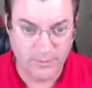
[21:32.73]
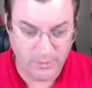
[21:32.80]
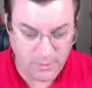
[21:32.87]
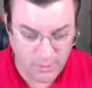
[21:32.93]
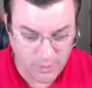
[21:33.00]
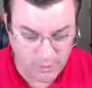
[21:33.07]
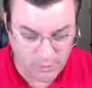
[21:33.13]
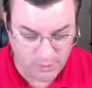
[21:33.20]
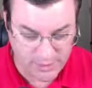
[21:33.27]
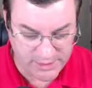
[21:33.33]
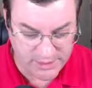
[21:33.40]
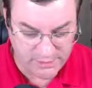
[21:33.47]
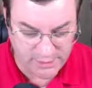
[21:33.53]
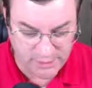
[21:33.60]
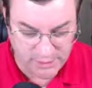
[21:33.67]
And the rest of
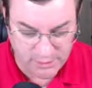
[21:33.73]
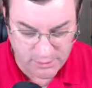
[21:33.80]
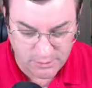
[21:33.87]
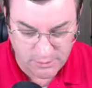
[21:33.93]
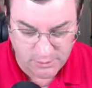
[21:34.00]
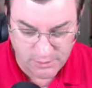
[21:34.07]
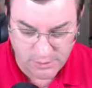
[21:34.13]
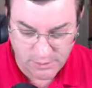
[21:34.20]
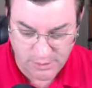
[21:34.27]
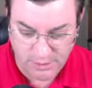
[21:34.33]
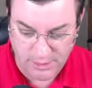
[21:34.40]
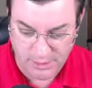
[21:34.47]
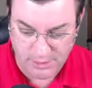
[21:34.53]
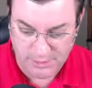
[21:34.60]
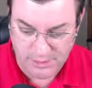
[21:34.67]
it
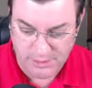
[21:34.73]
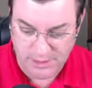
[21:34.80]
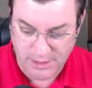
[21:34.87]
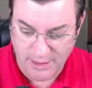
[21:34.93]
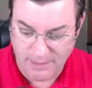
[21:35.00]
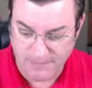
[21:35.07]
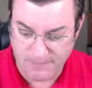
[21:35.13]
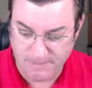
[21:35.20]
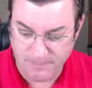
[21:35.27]
is the same.